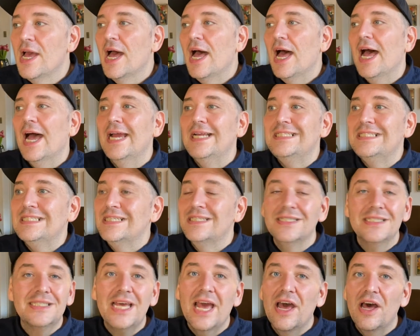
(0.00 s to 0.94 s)
I
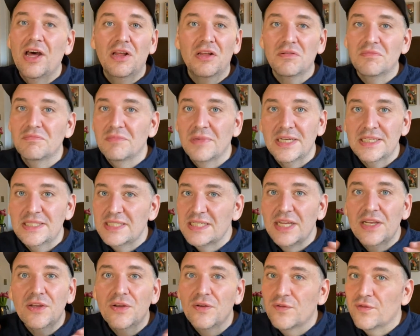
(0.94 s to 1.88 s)
didn't tell a
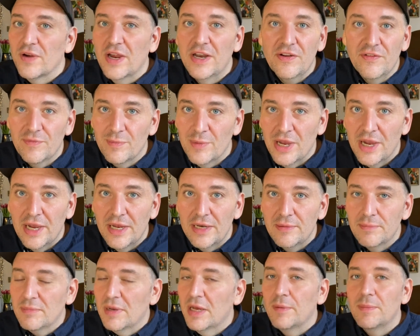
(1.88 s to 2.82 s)
single friend of
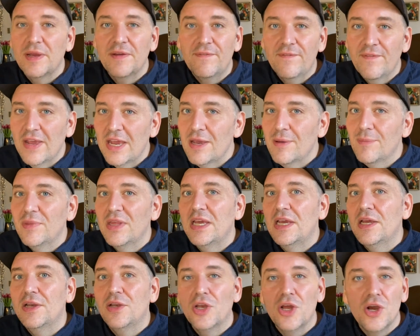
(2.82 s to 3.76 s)
mine, not my
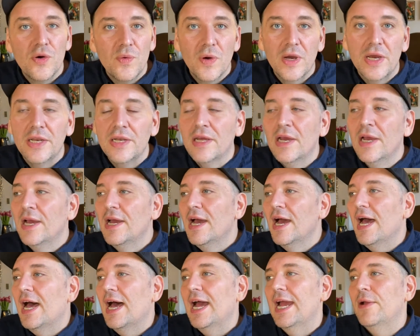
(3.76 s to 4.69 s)
family, no one.
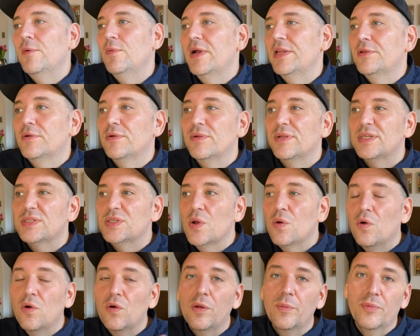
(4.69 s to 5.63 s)
I went through this
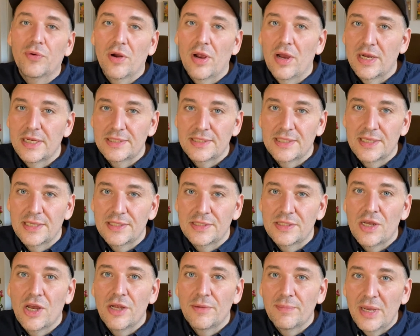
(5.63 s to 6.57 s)
whole process
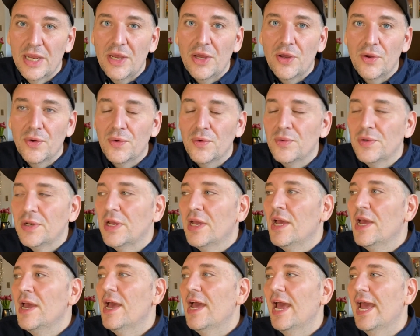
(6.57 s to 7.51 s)
on my own,
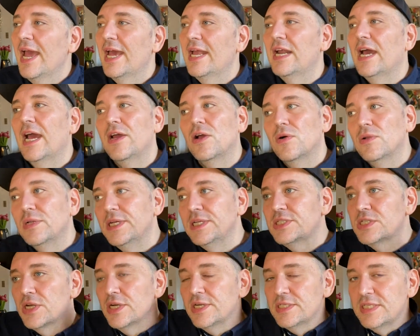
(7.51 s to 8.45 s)
and I only
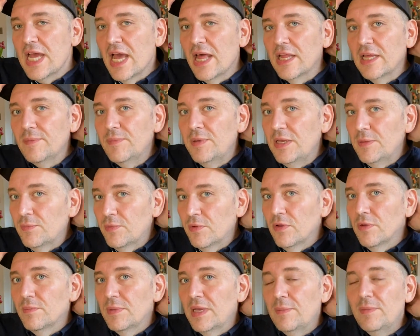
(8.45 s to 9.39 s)
started telling
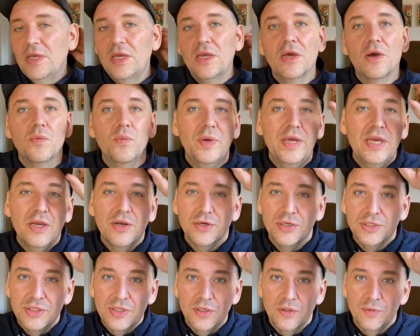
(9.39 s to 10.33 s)
people maybe a week or
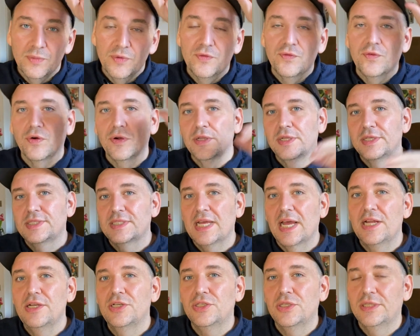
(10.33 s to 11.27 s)
two before
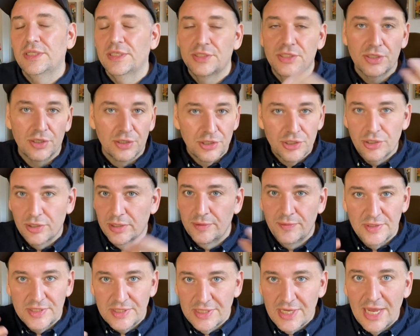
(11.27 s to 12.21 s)
the surgery
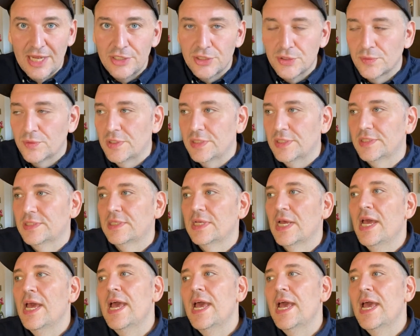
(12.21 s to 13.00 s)
was scheduled.